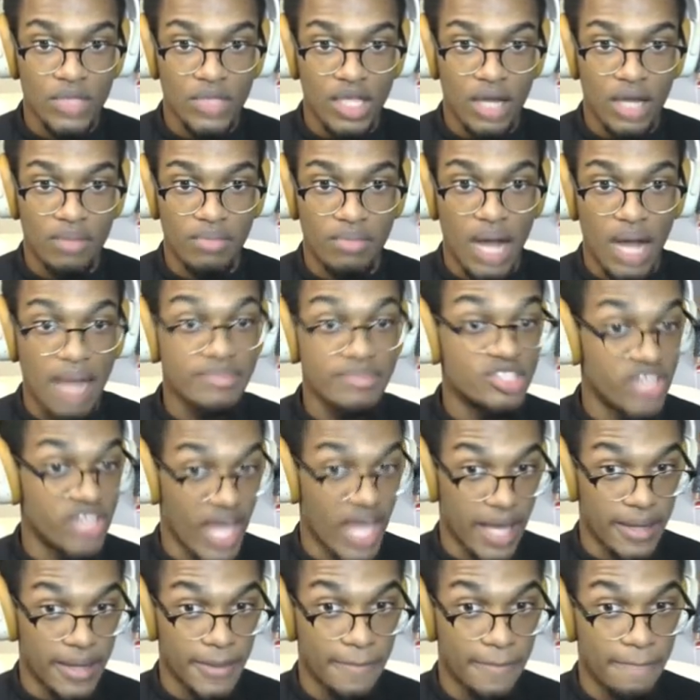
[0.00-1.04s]
Mom's
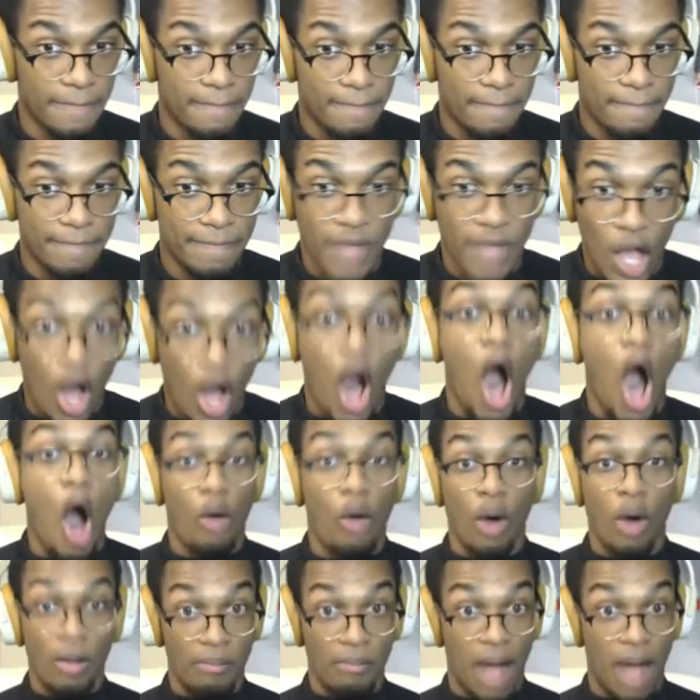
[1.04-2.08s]
dead.
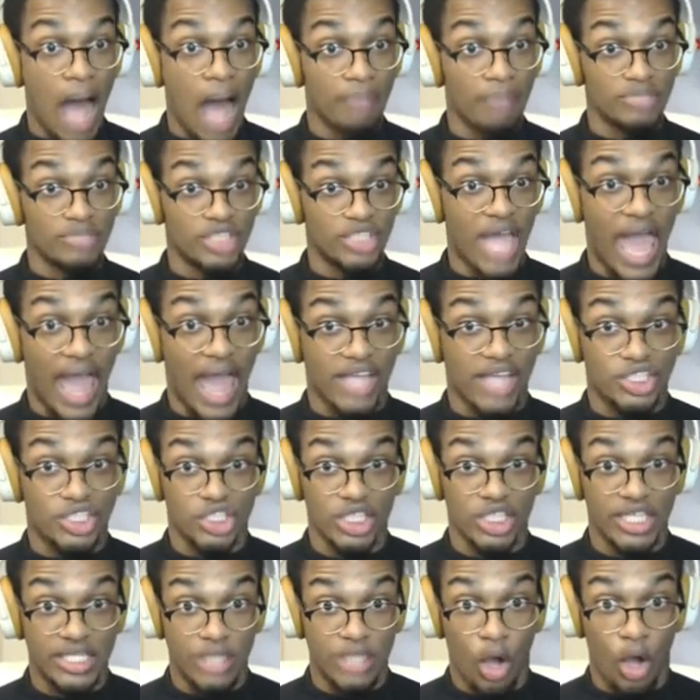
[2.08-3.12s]
Oh, mom's
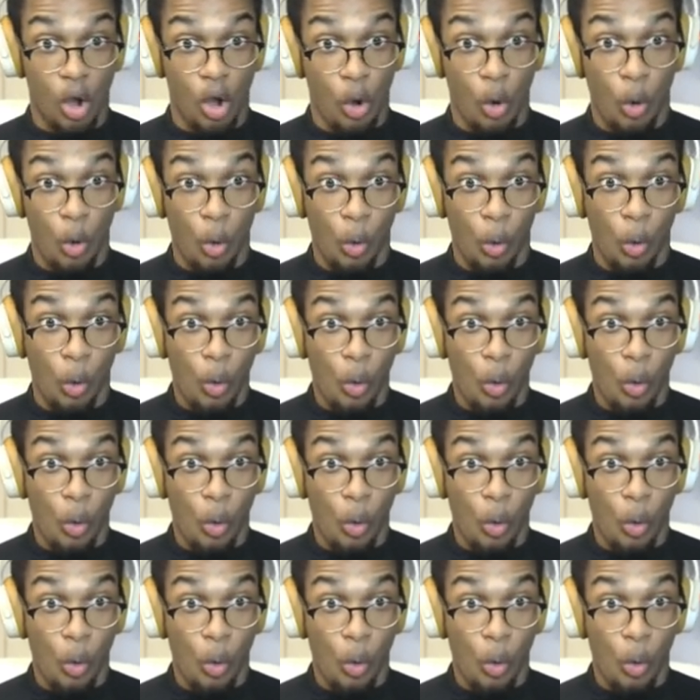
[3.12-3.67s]
actually... Oh.